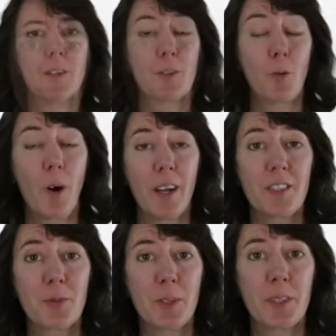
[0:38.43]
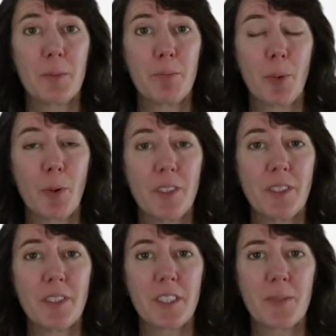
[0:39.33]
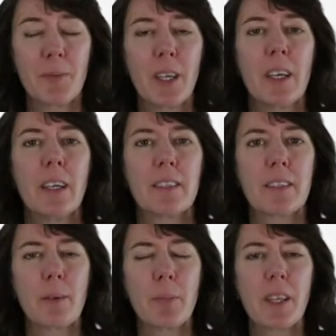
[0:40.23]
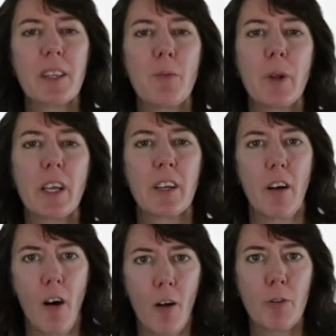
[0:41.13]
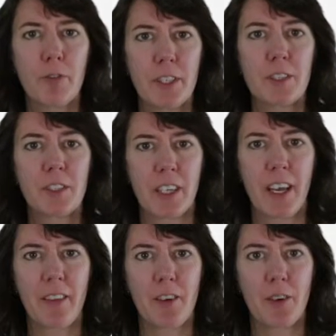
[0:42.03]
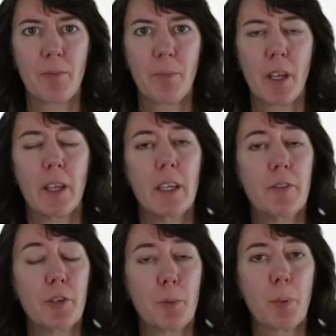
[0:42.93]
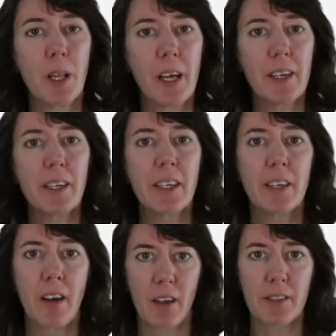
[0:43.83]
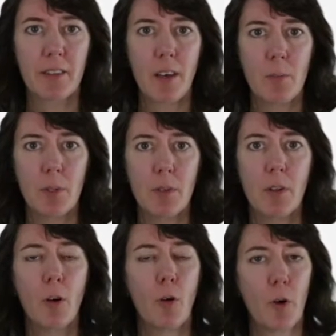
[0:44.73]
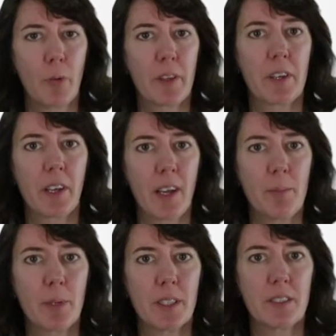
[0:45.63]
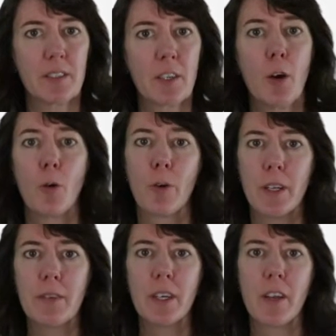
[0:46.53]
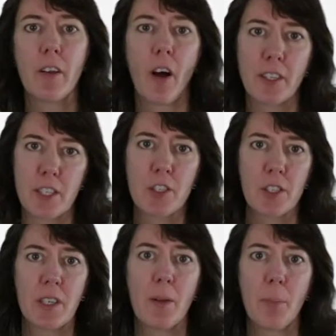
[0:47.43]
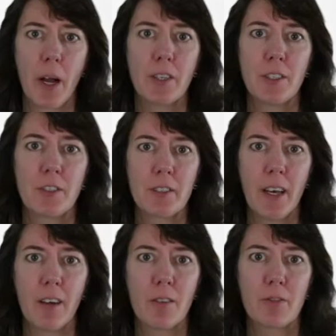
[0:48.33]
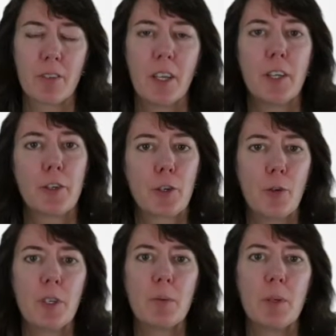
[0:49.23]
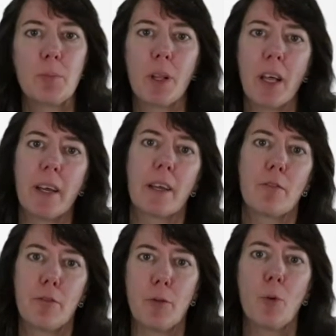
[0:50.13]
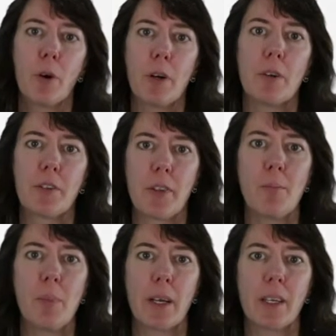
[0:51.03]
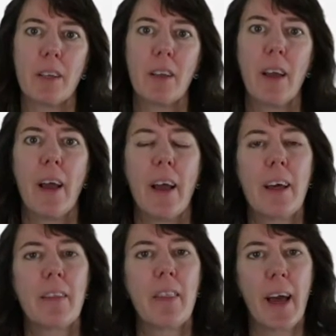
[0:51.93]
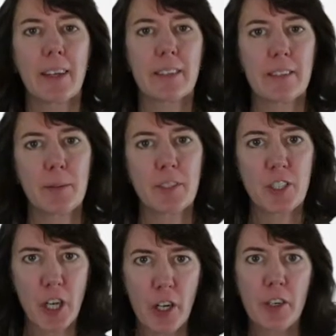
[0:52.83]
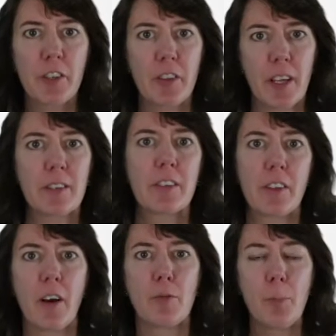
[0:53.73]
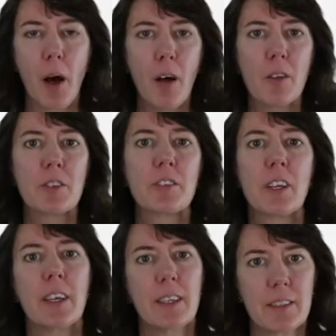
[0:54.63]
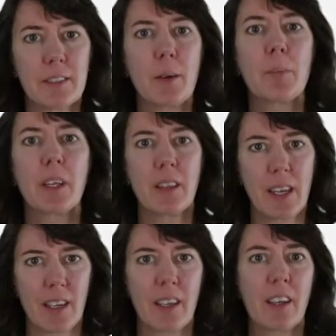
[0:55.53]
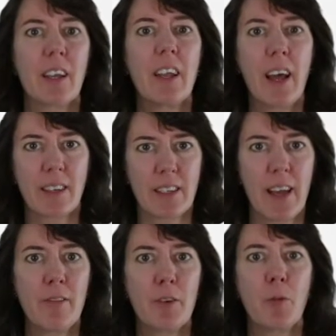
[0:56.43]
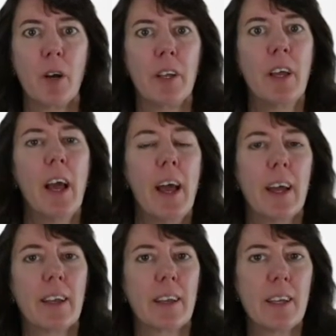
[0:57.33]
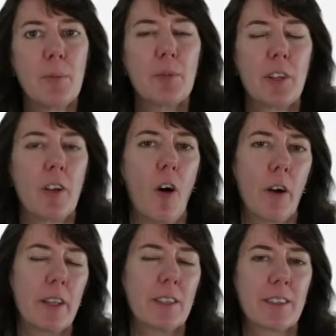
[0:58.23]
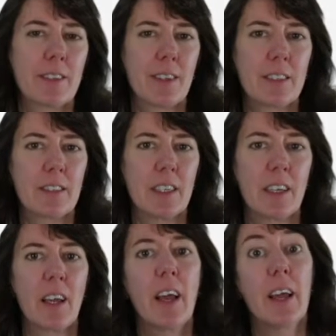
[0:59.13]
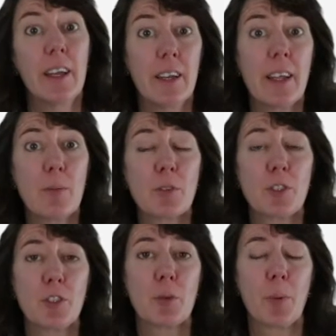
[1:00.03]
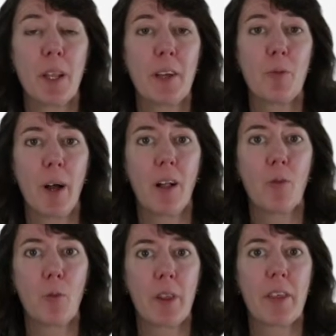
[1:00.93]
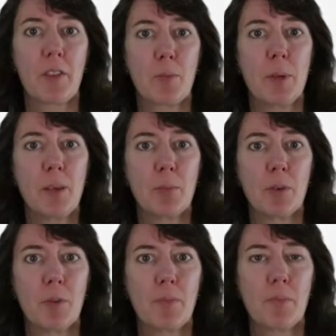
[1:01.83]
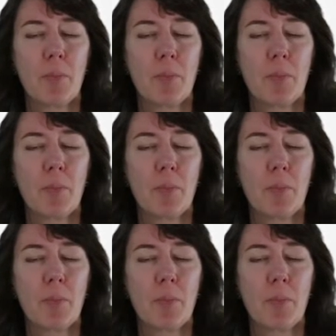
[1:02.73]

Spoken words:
So why is rhythm important? It's something that we can all feel together. If you're playing in an ensemble or with an accompanist or even in an audition by yourself, you're going to be playing for somebody, and that shared sense of pulse is something that can connect everyone, and it keeps an audience listening and enables you to play well with other people.